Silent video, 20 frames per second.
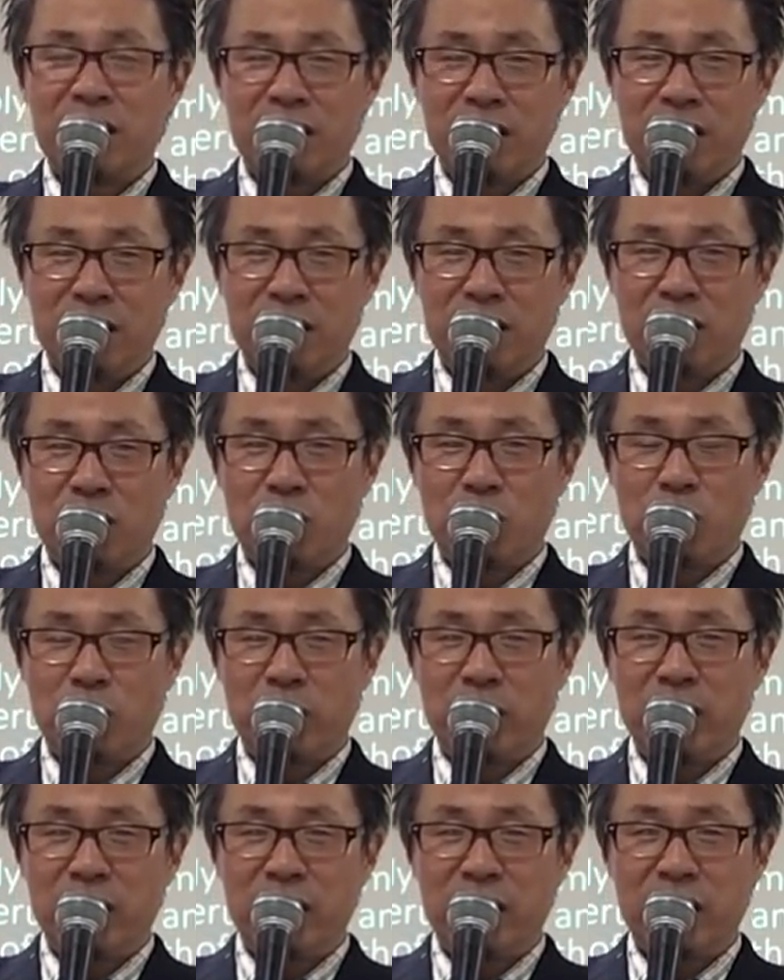this
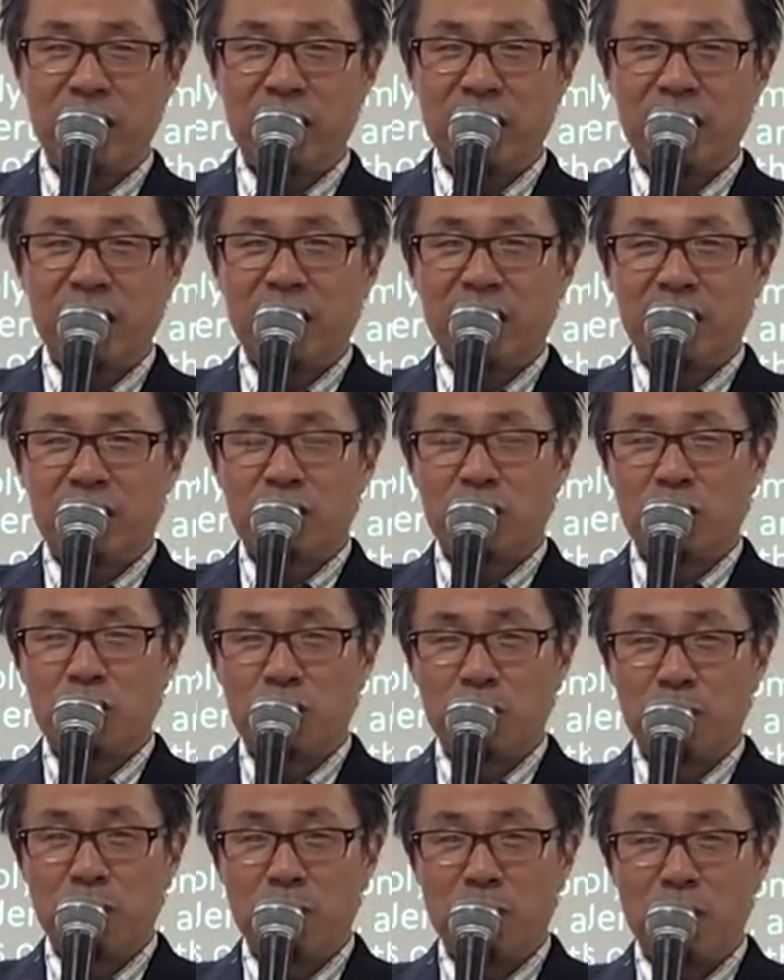week. So
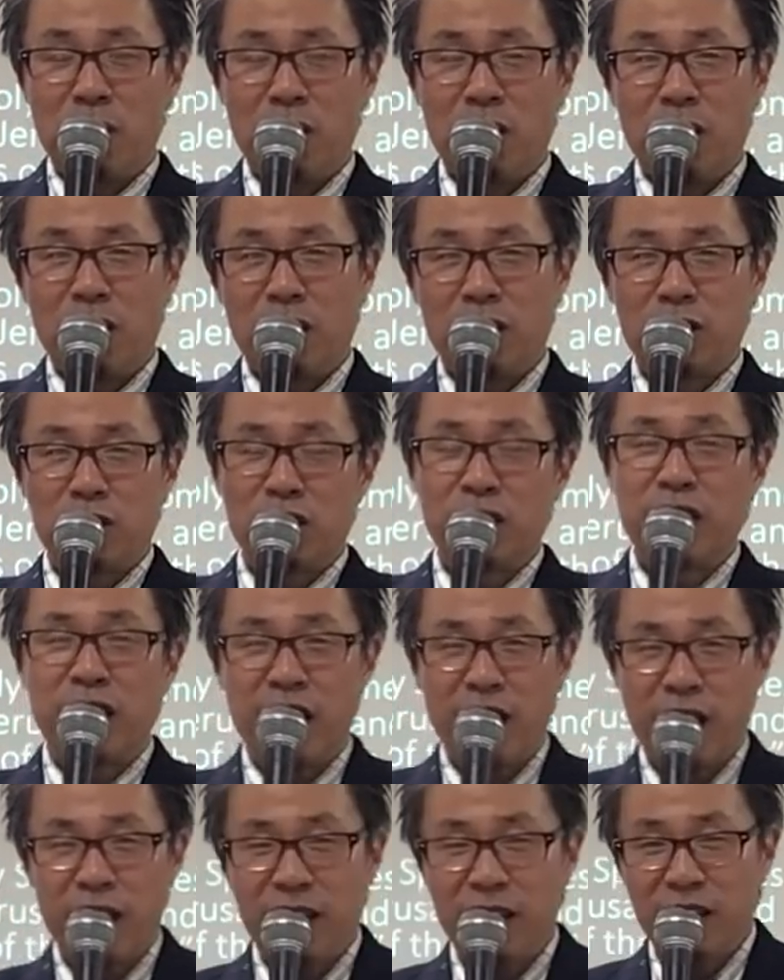tomorrow, uh,
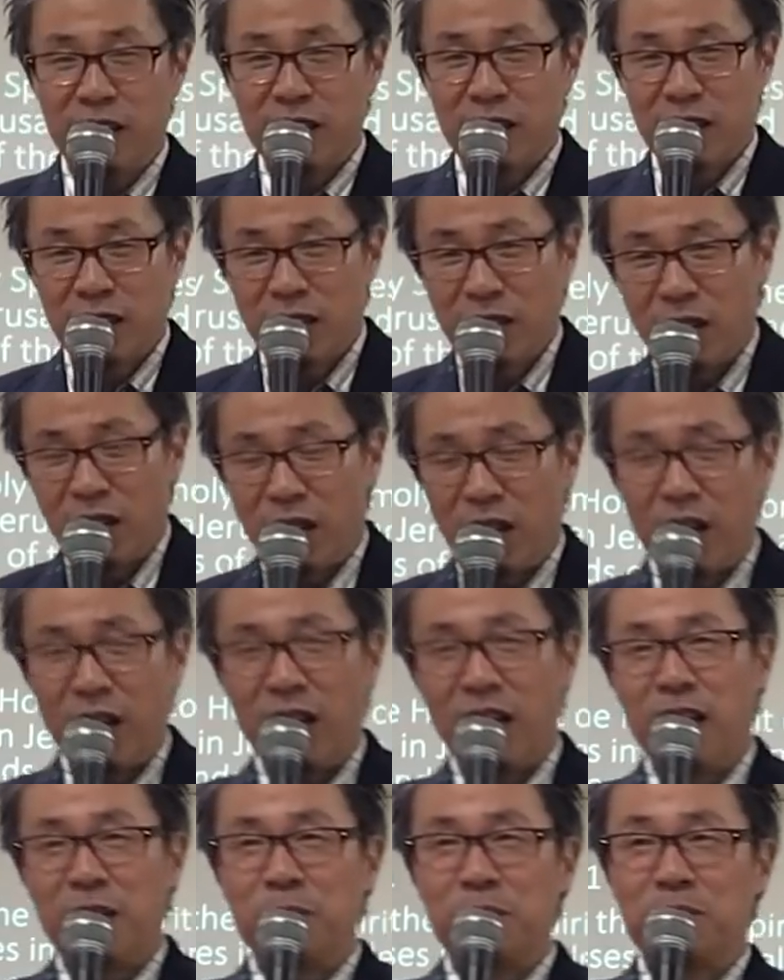today,
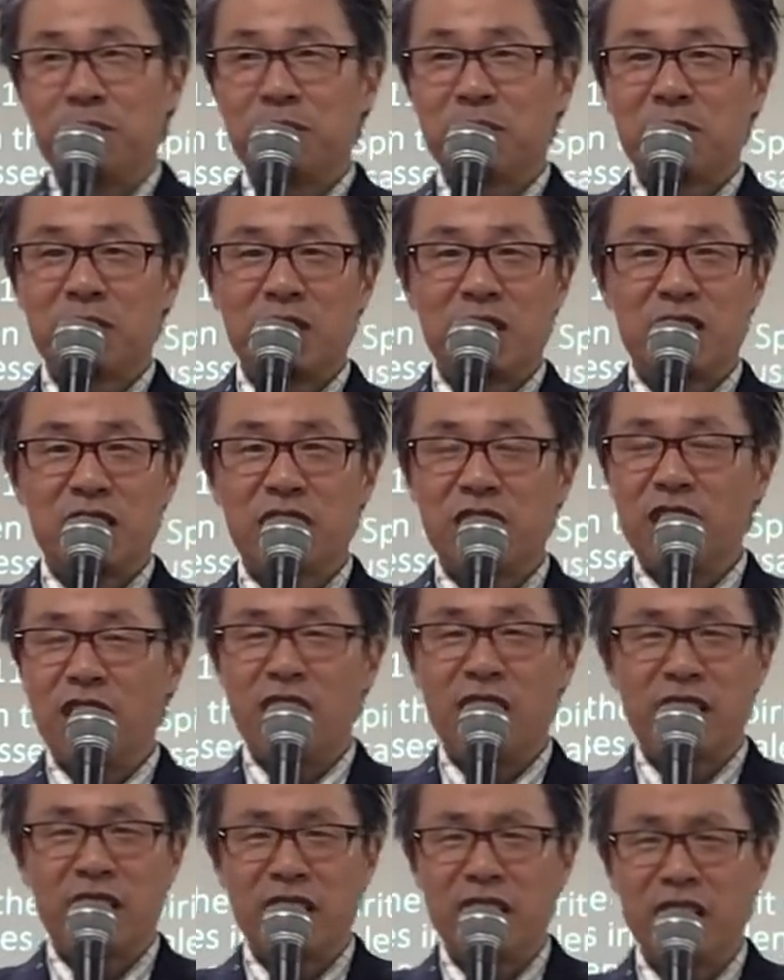um, just
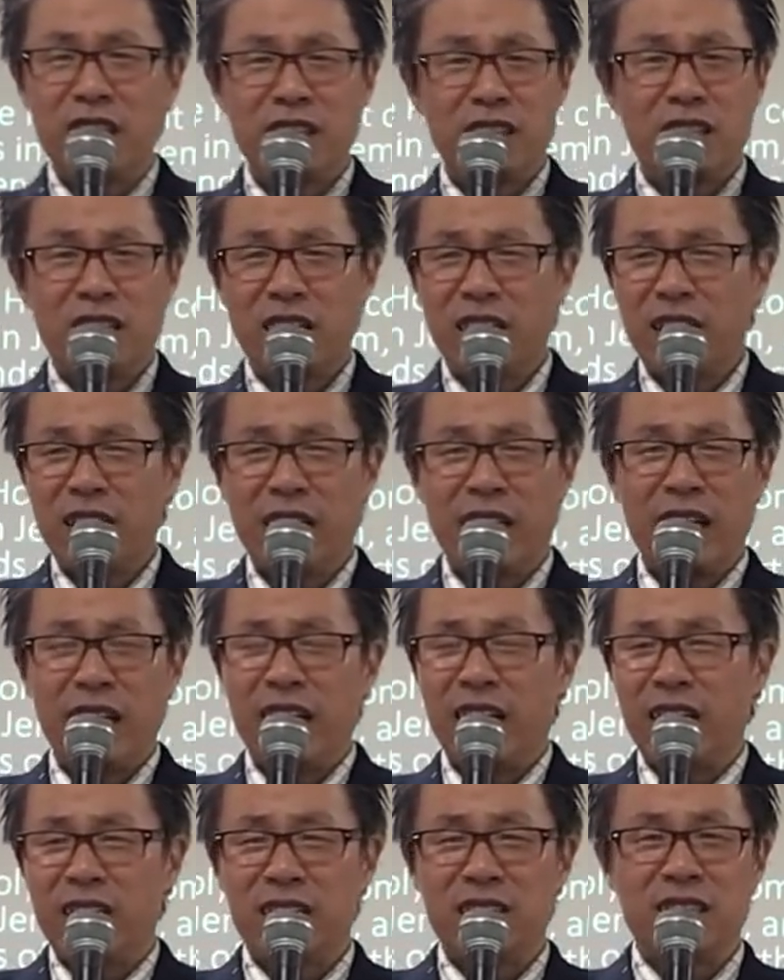log in,
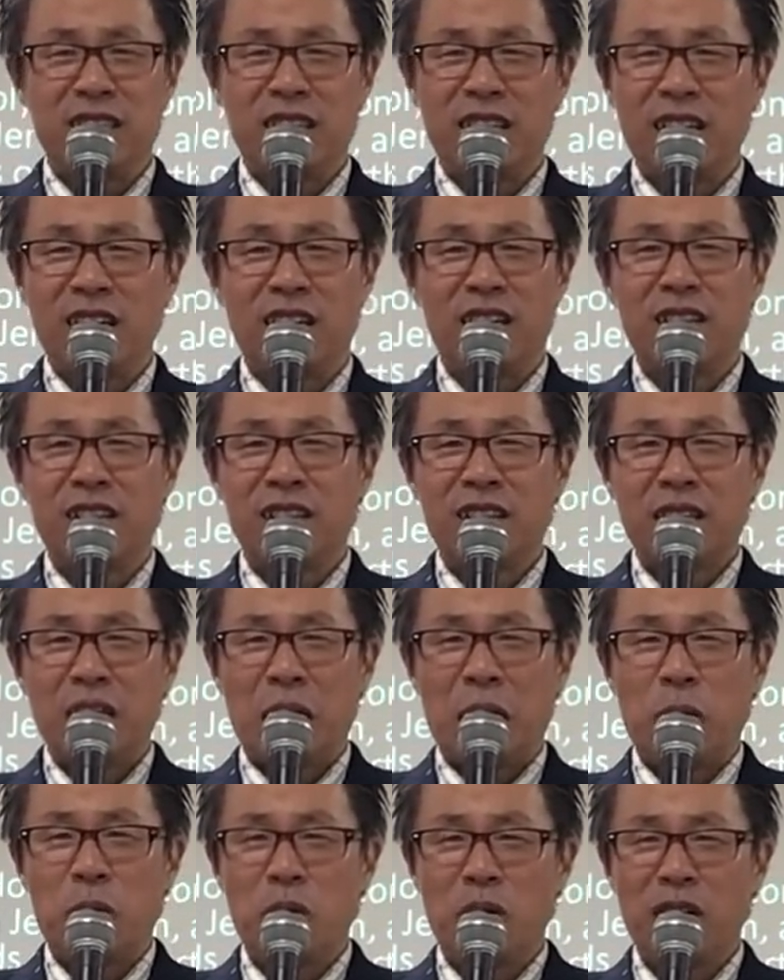and, uh,
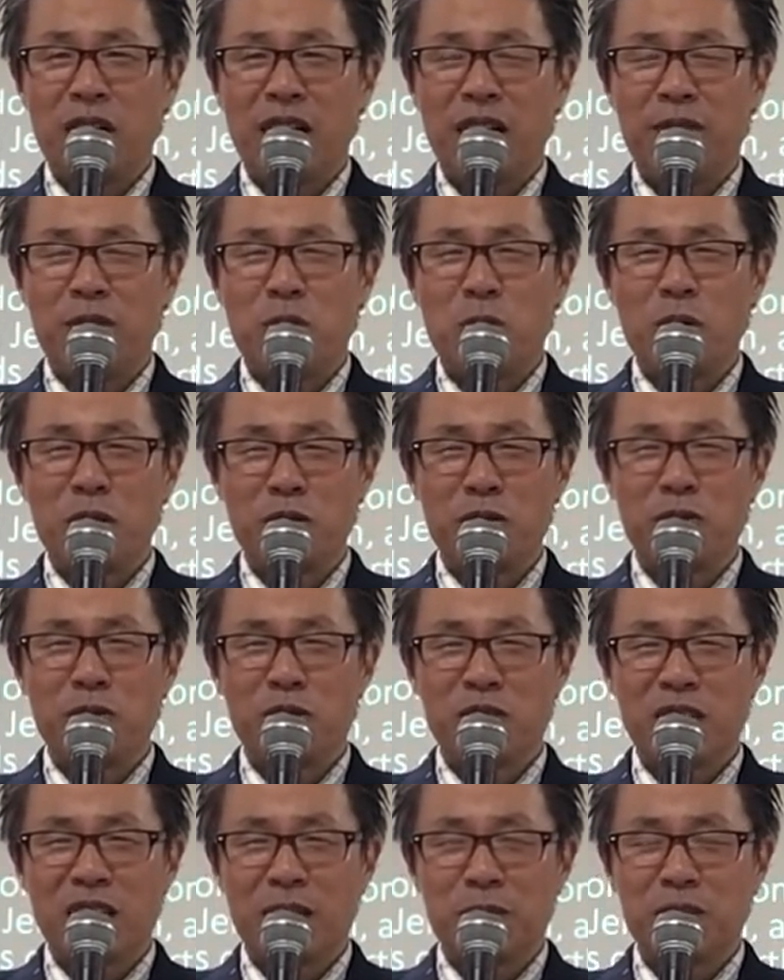and we'll have a wonderful
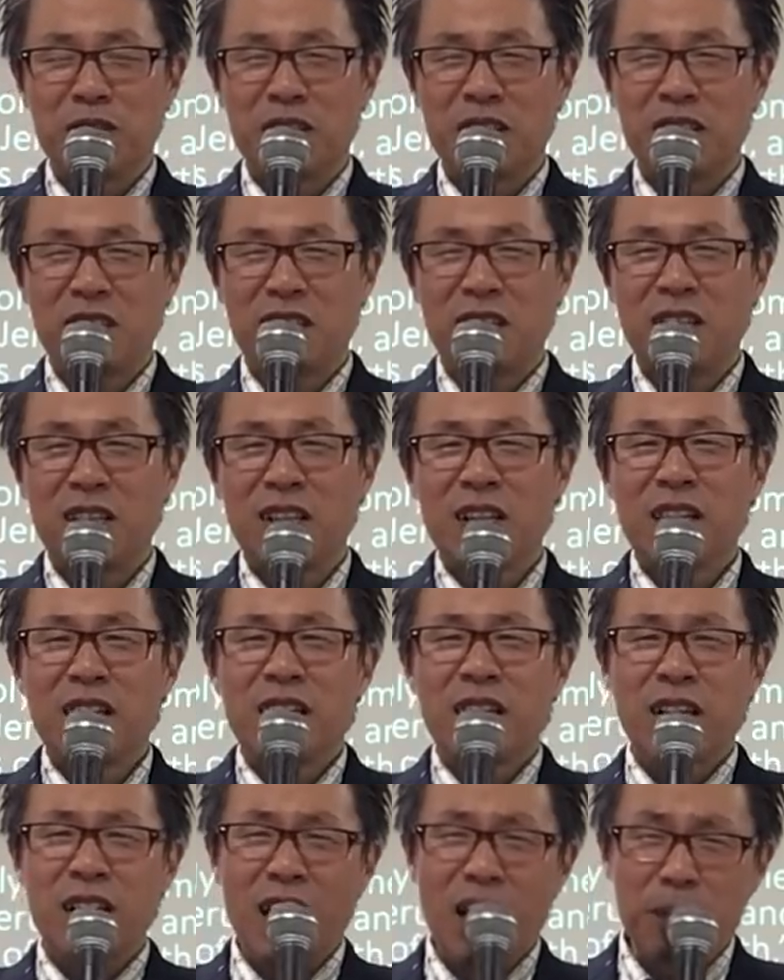time together.
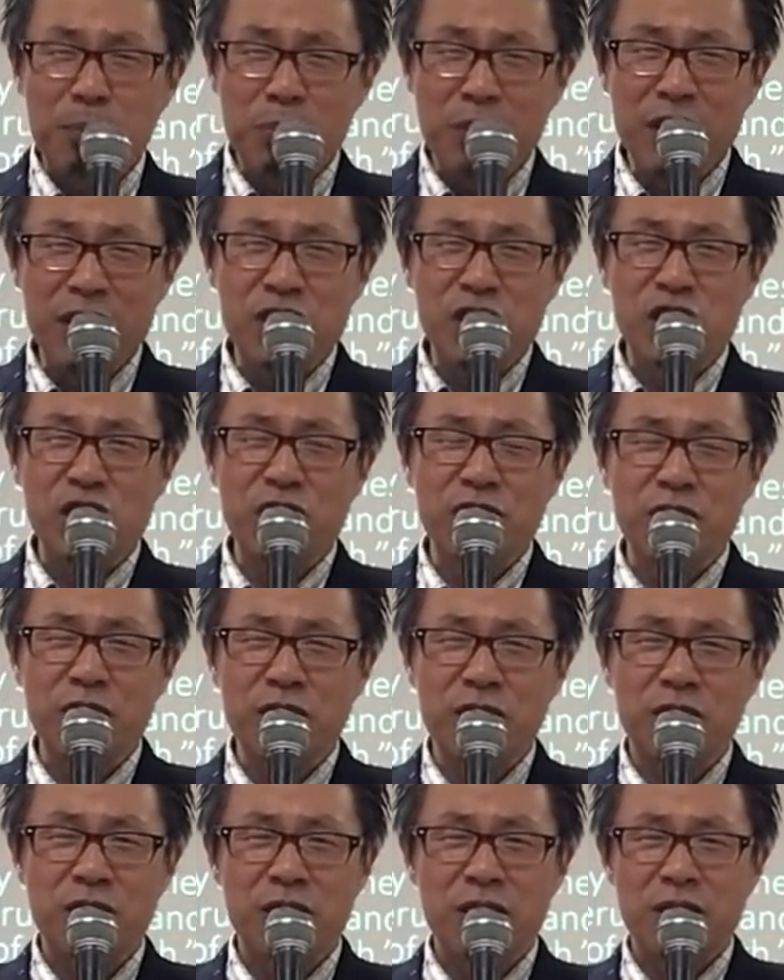God bless
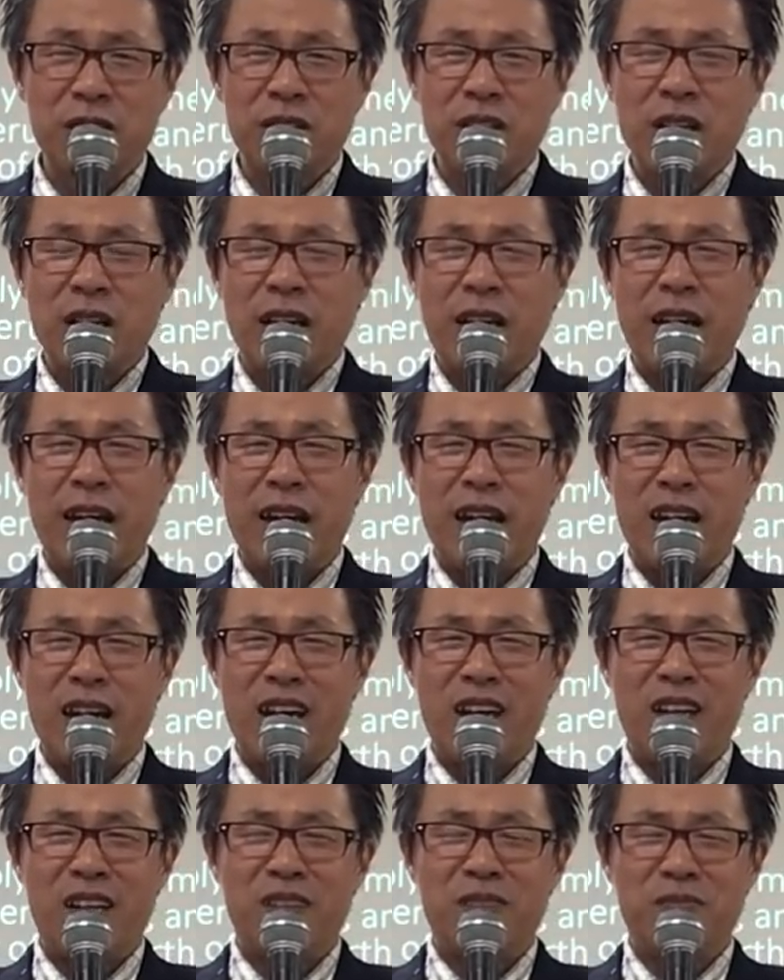you,
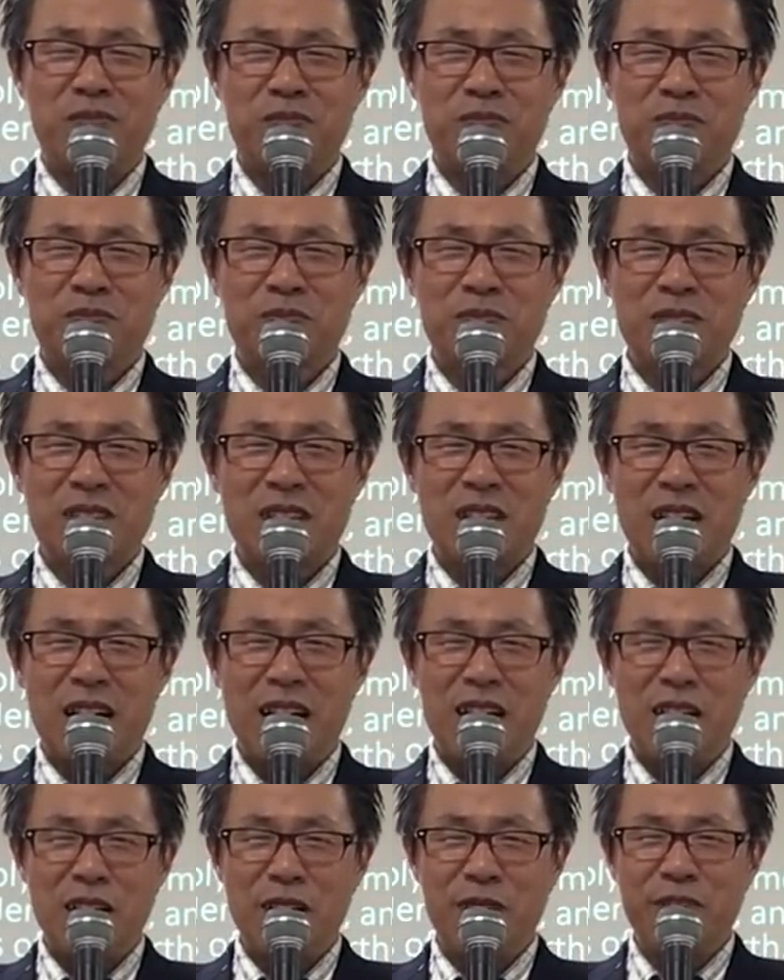and I
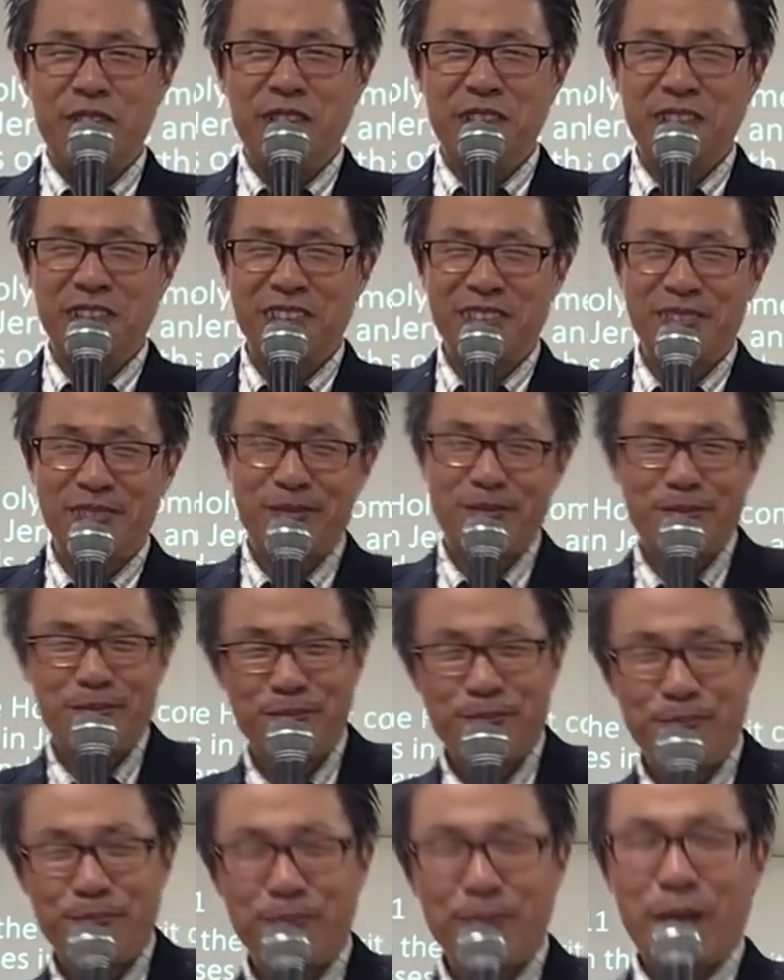love you.
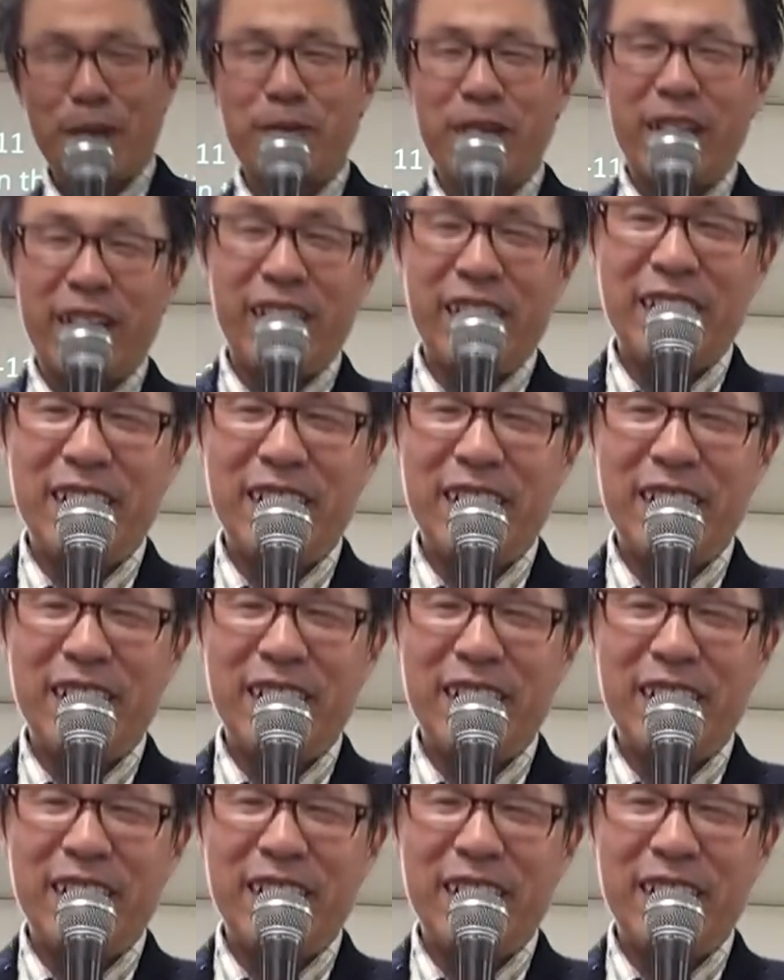Bye-bye.